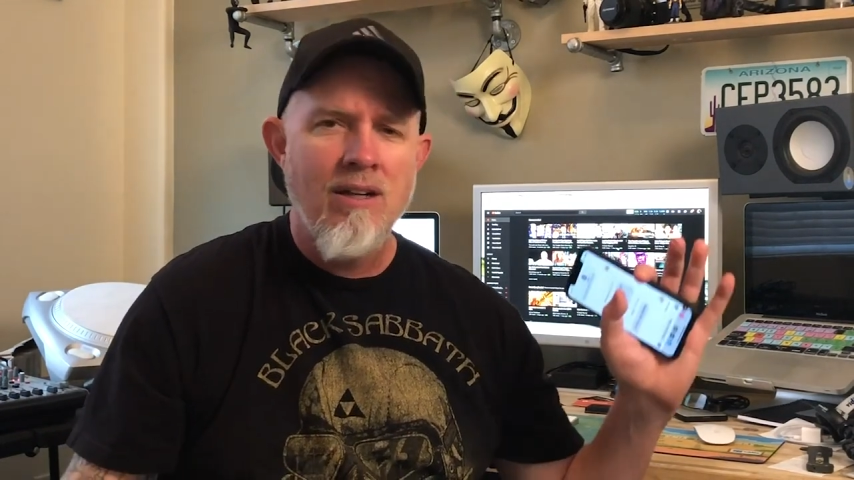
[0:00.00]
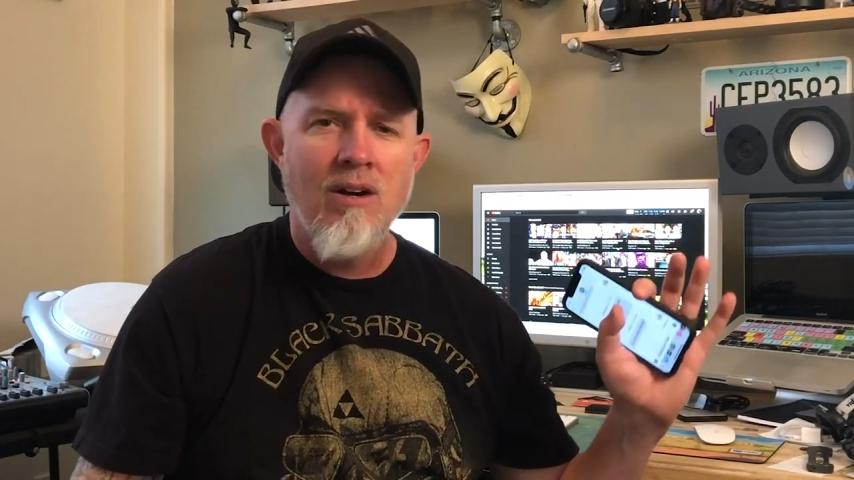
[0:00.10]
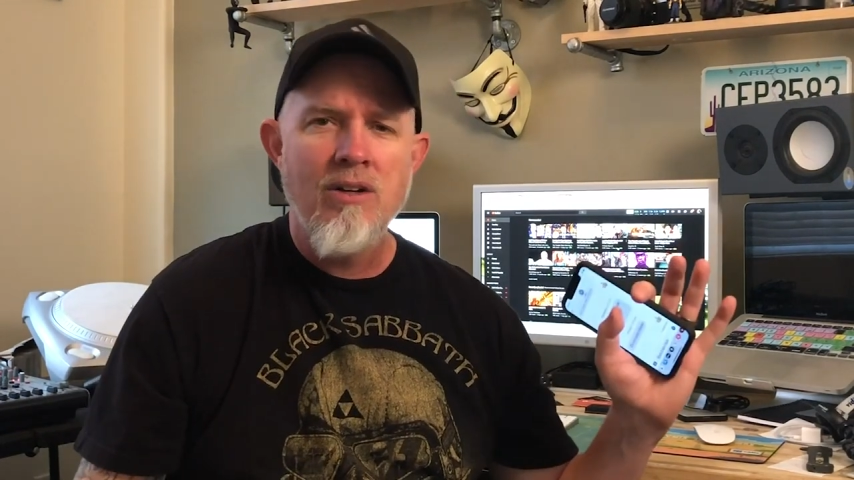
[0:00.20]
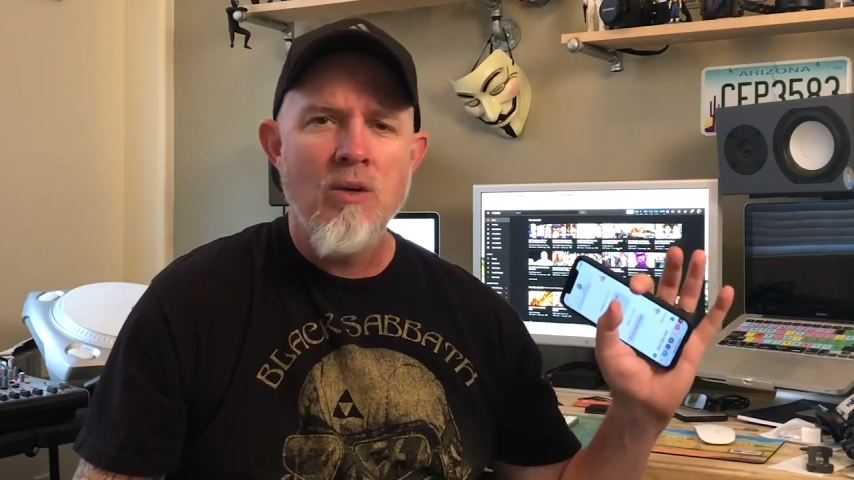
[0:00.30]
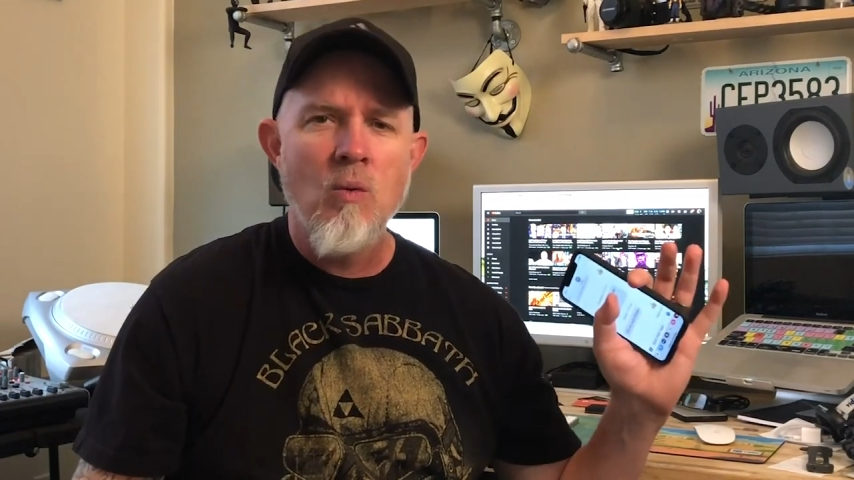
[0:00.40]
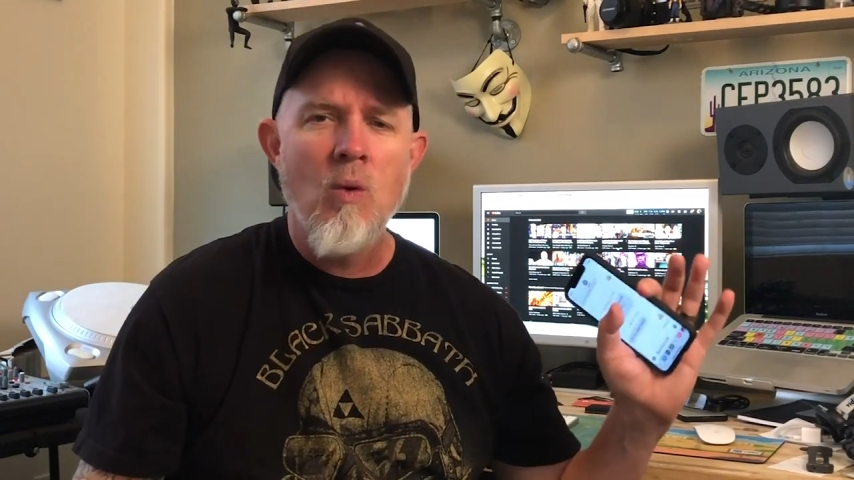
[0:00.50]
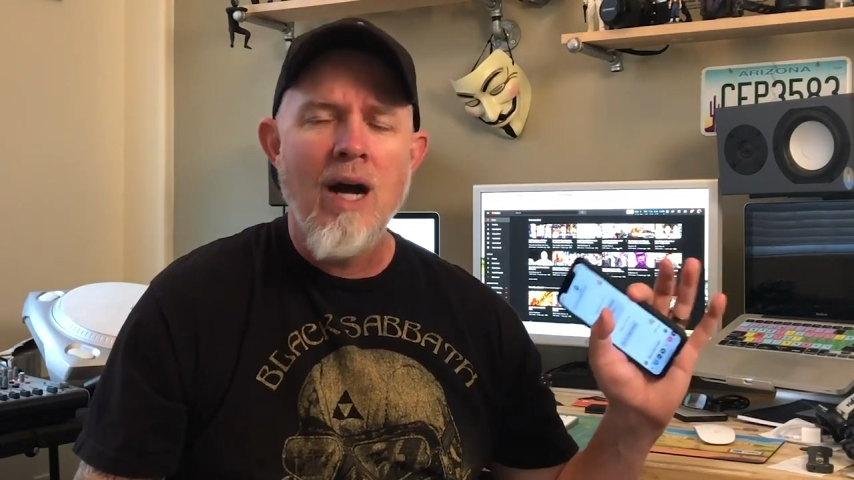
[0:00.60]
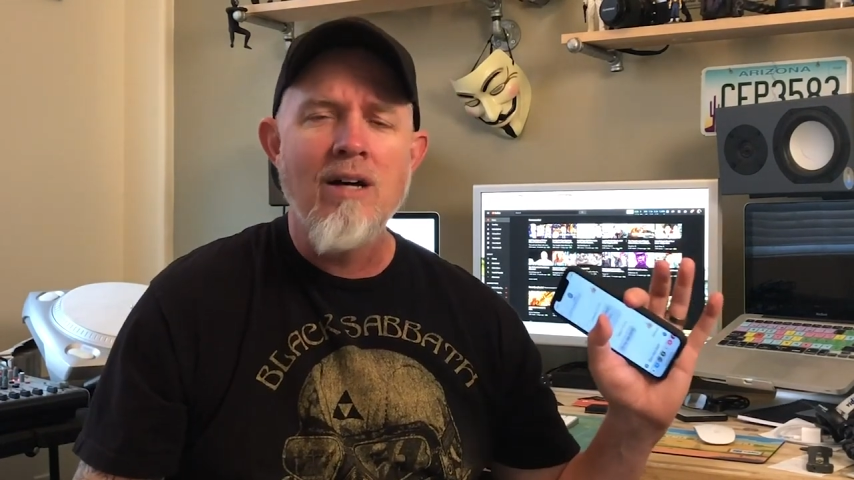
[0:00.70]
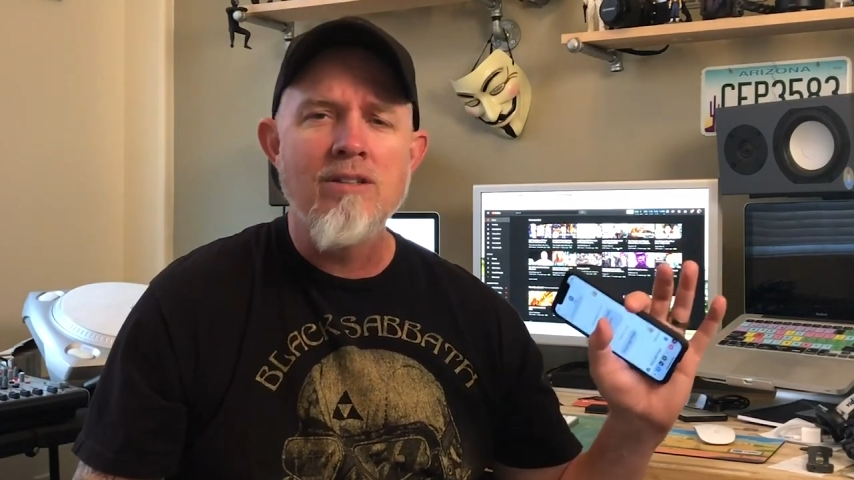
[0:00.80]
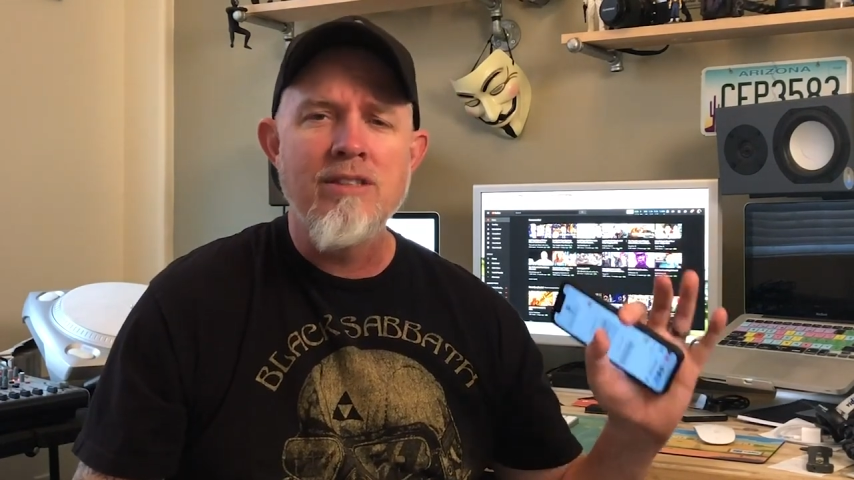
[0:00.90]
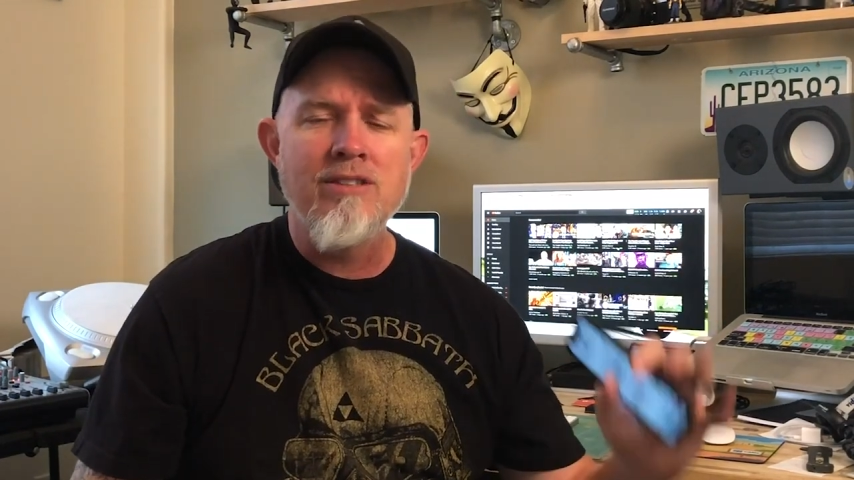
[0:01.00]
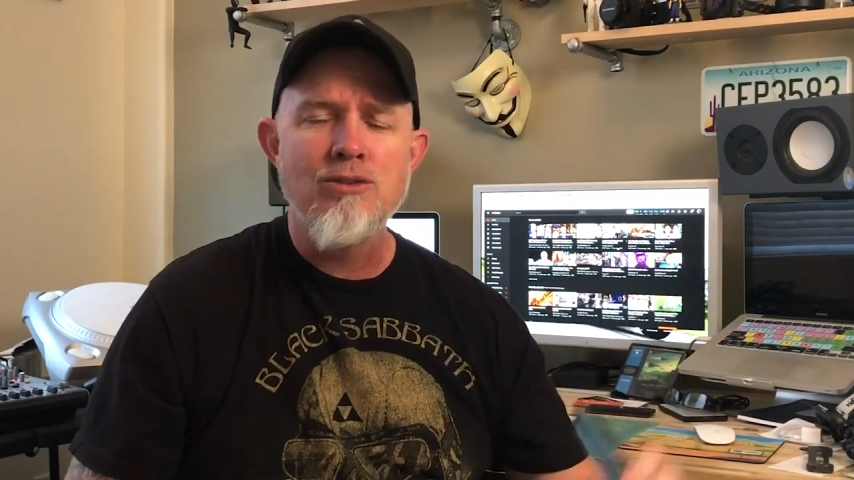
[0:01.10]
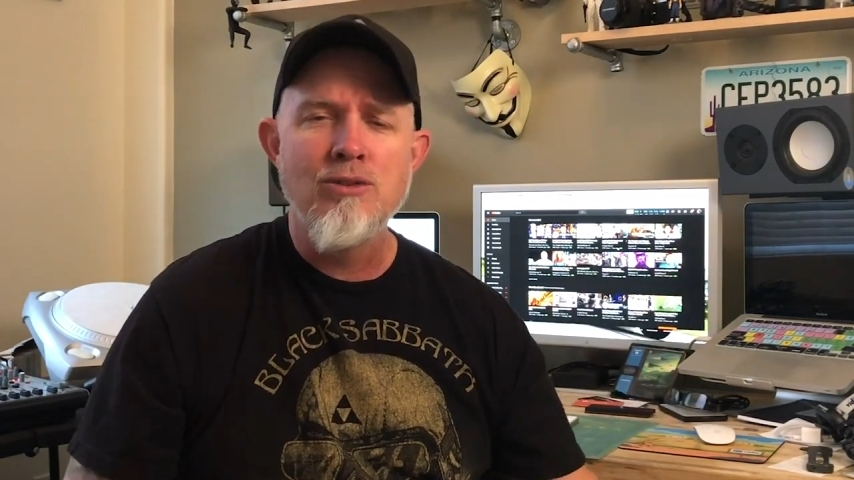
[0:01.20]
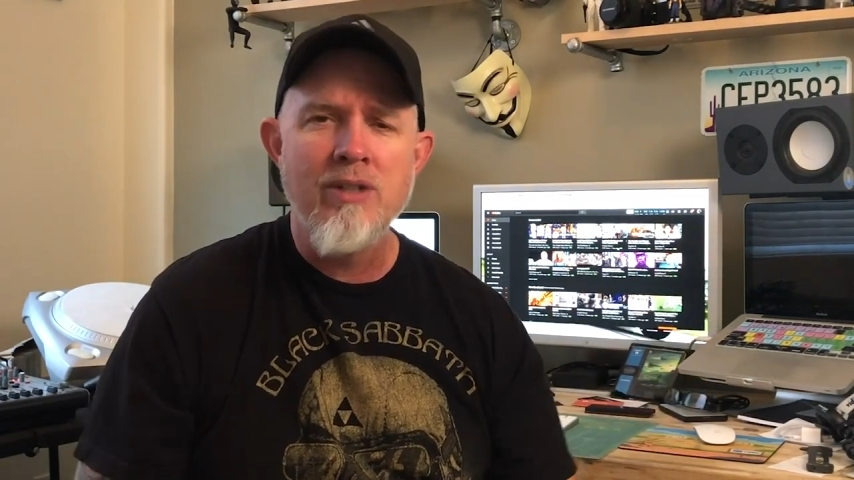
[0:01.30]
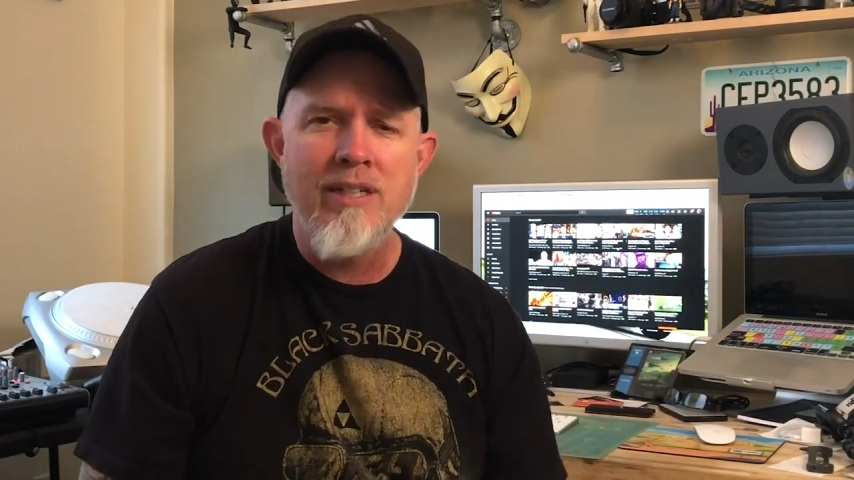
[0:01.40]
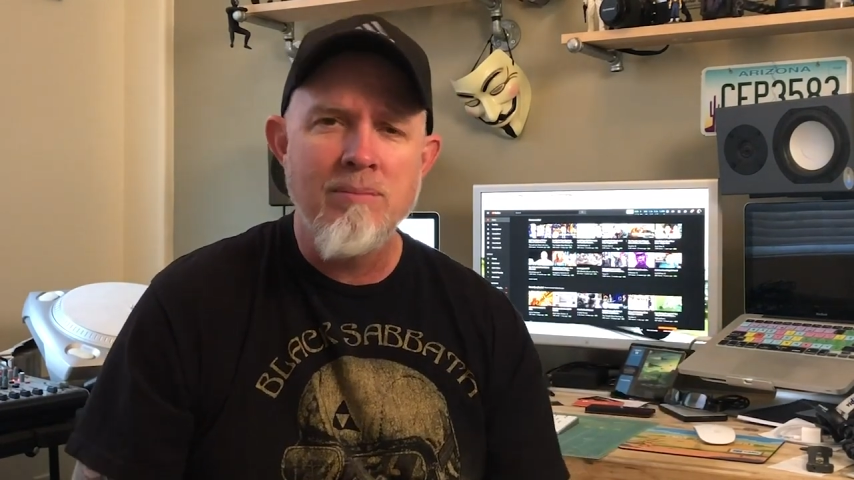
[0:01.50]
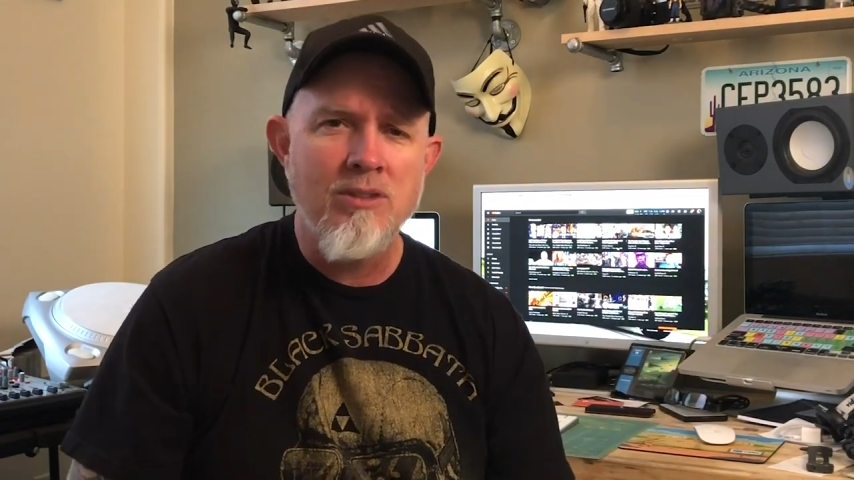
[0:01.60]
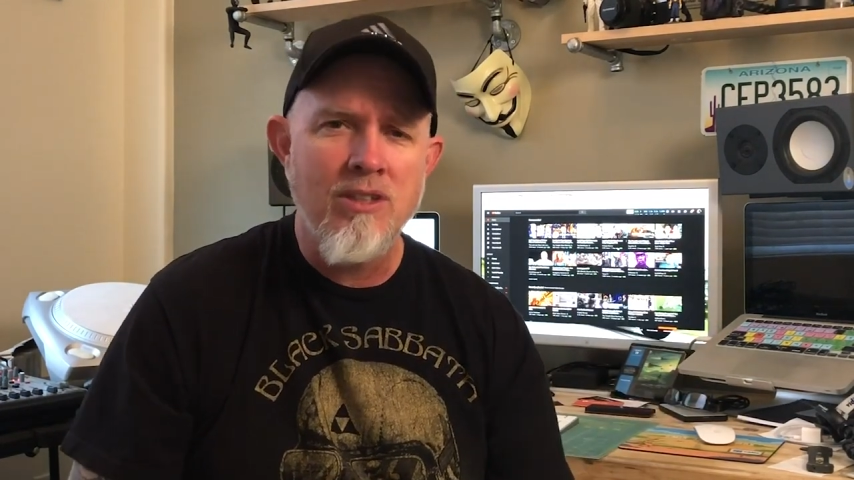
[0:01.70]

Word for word: all your wildest dreams